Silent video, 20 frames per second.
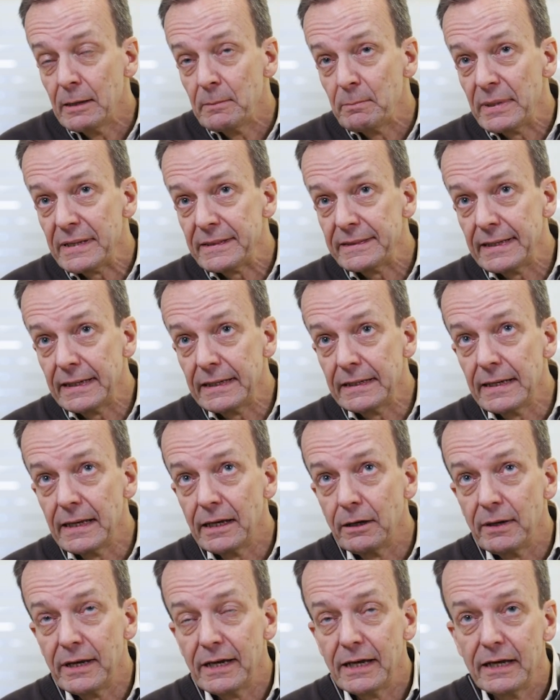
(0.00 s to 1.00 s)
But they
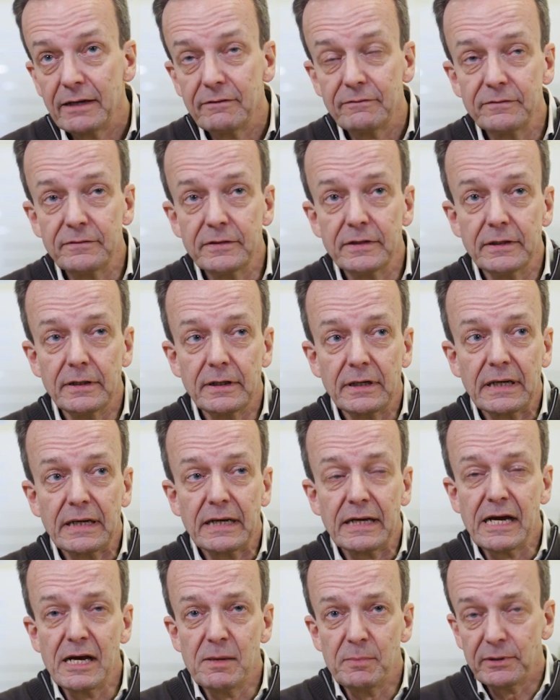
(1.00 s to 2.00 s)
now have a
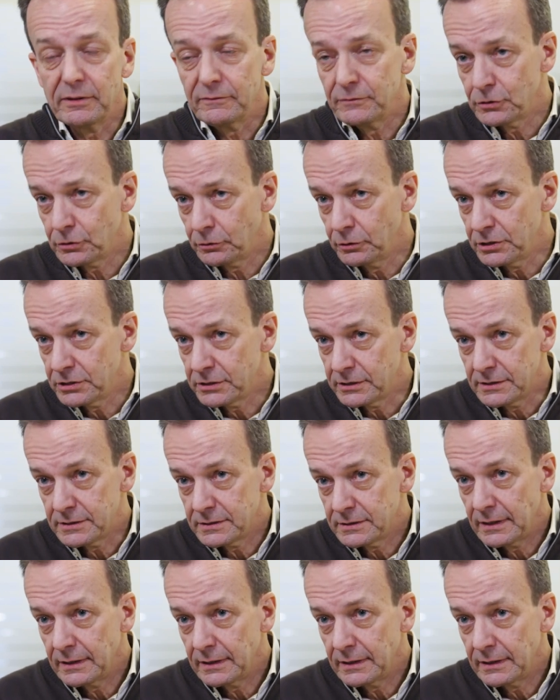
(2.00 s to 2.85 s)
couple of choices.